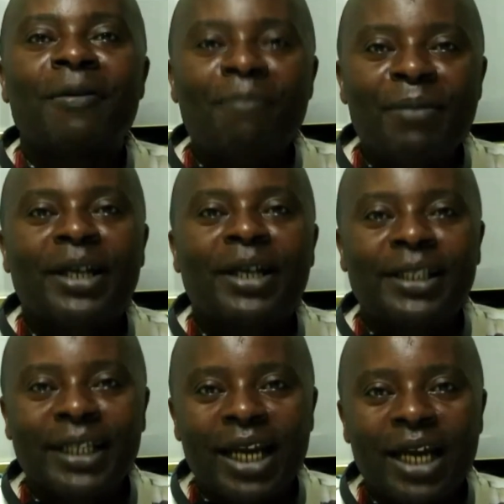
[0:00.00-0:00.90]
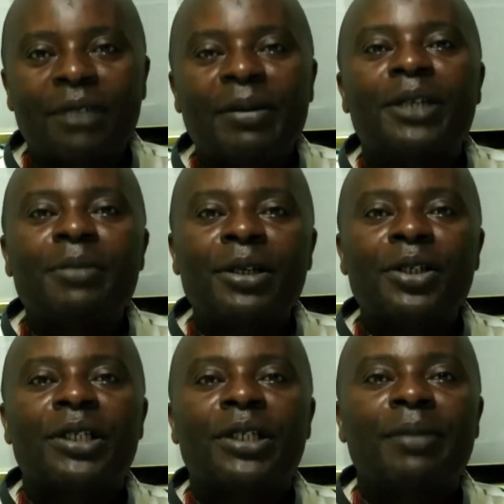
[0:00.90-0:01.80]
Make the learning management
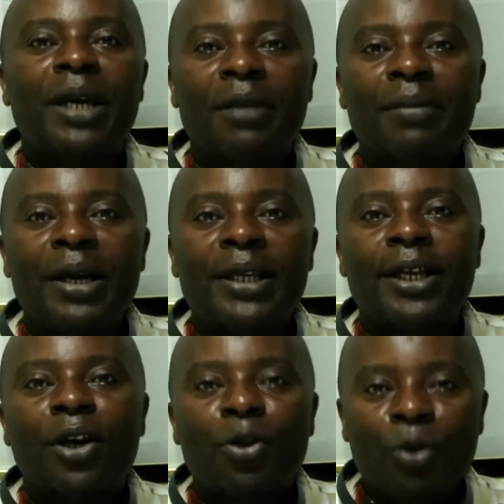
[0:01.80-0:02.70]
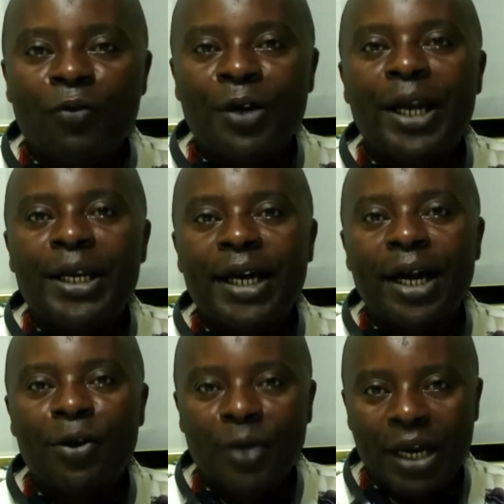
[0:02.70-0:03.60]
system, LMS, your friend,
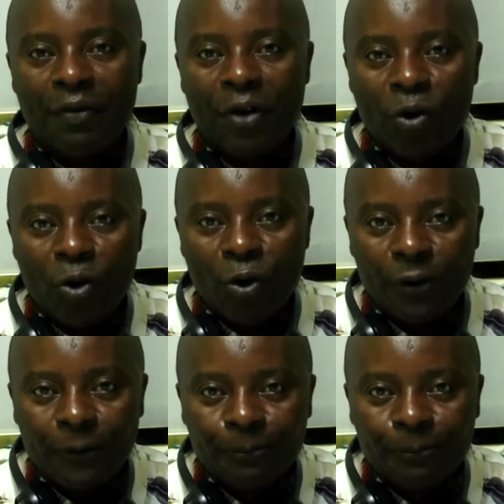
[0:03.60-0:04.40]
and you can never go wrong.